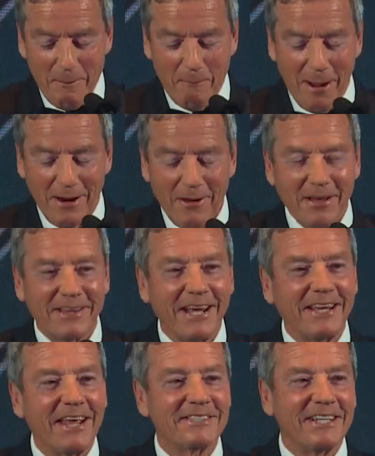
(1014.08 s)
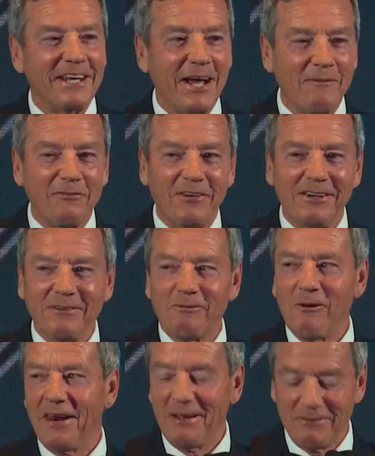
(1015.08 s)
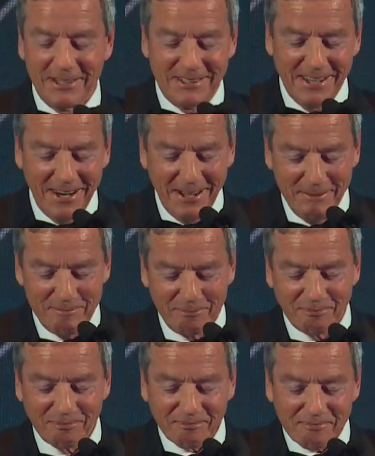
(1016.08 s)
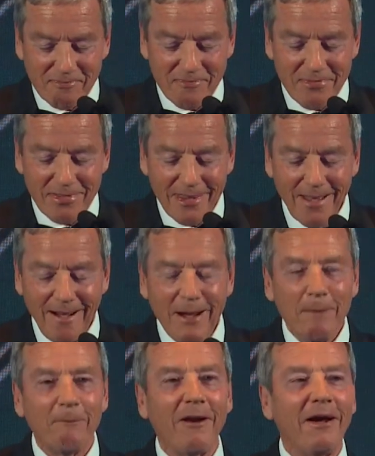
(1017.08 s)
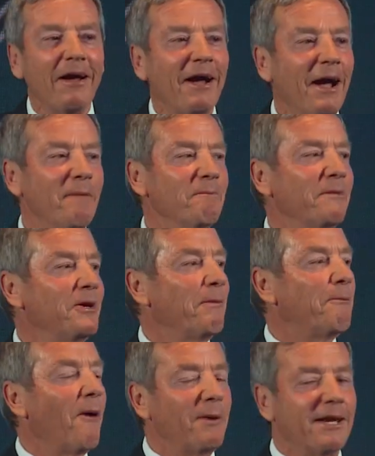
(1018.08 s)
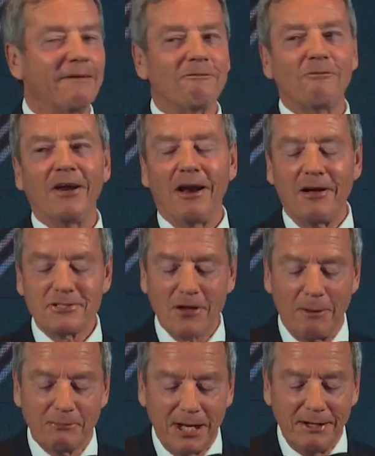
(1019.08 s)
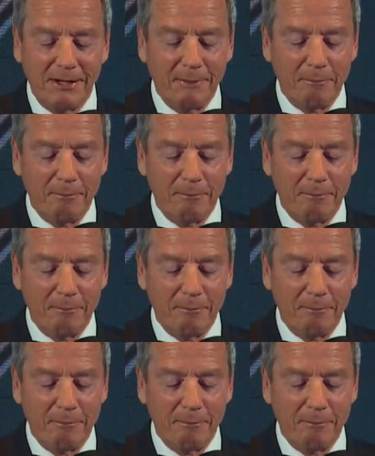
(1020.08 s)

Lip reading: I think that's enough and you've got to have your dinner. But you probably realise I'm deeply